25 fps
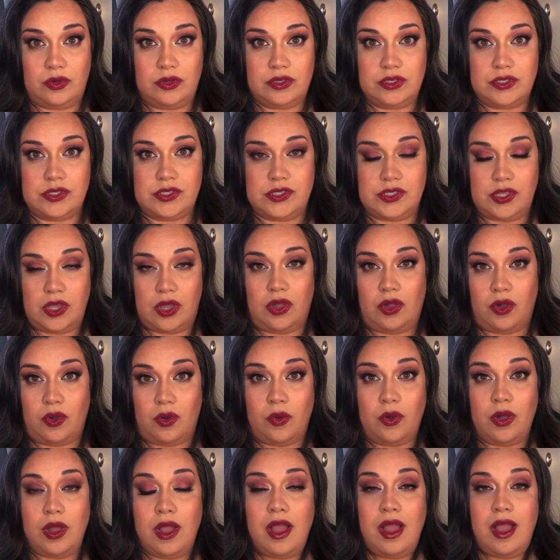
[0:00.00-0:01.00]

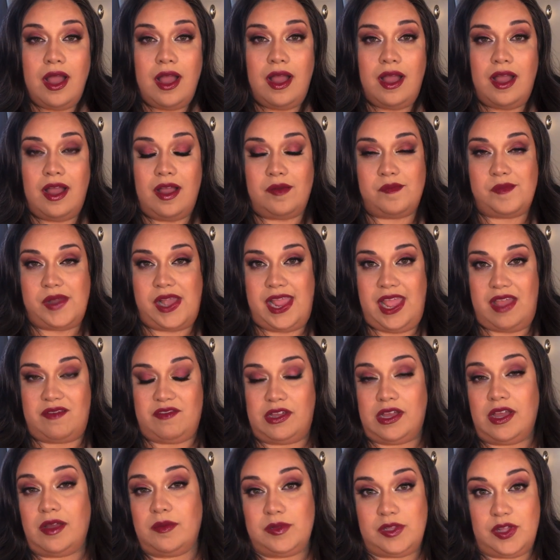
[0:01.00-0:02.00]
So I have a
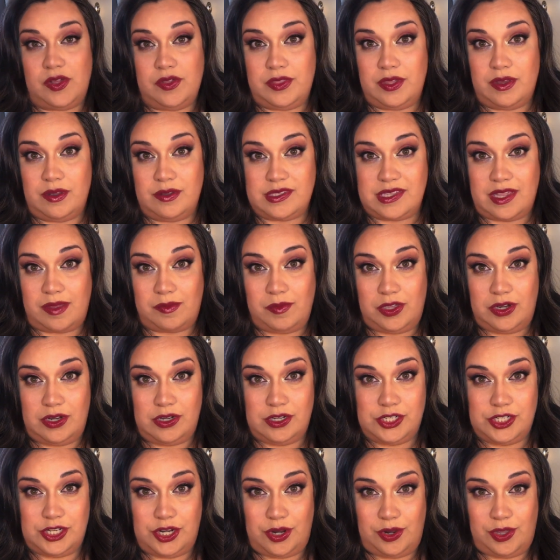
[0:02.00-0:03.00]
couple of those I'm going to
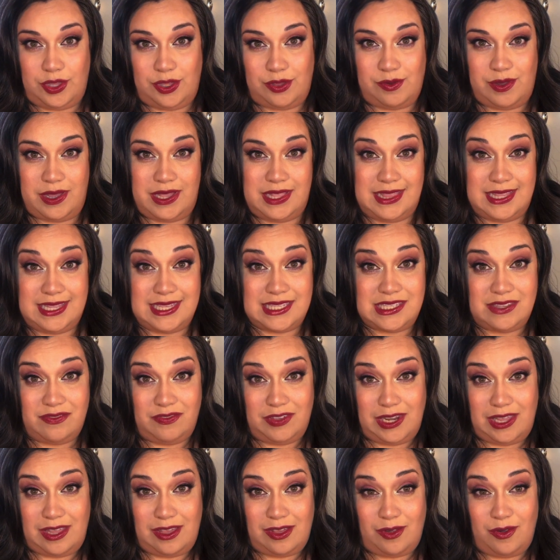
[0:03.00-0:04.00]
show you in this
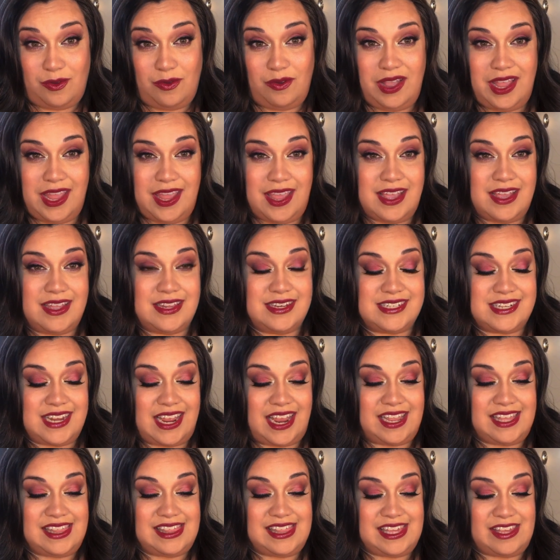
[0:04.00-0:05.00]
video, and
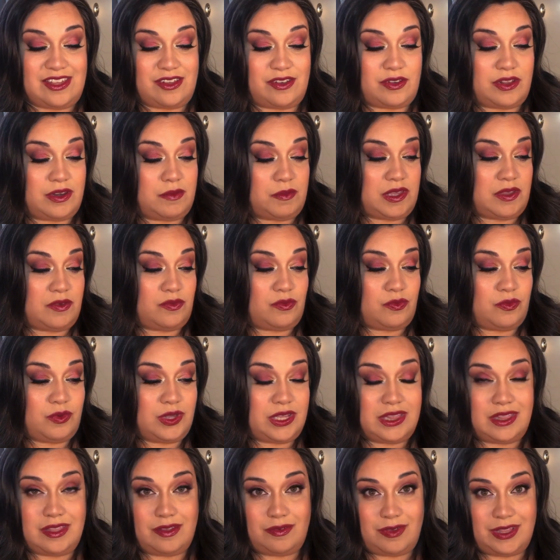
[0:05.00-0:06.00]
I think you're going to be
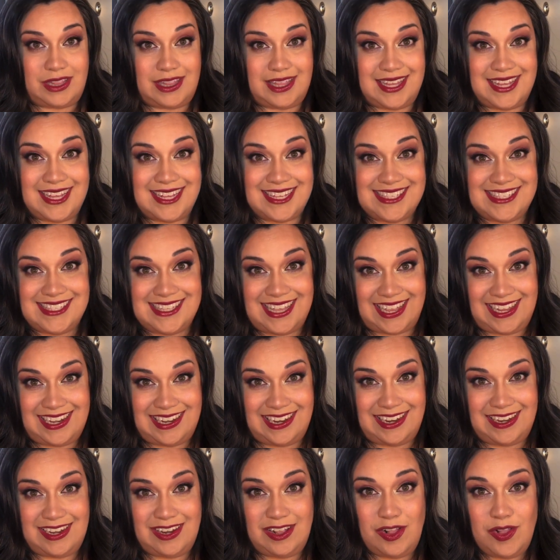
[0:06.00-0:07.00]
really
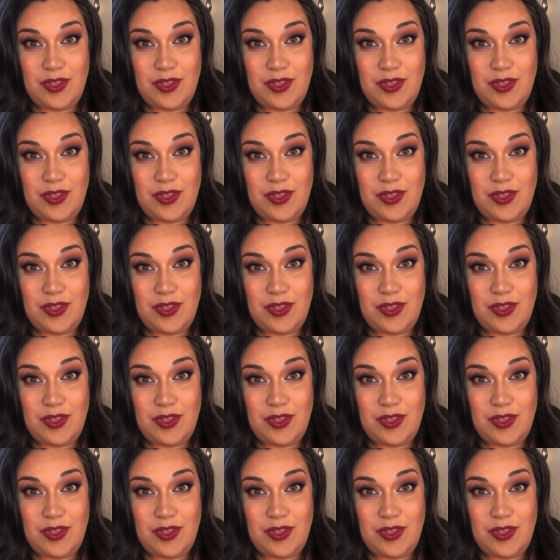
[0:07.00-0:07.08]
excited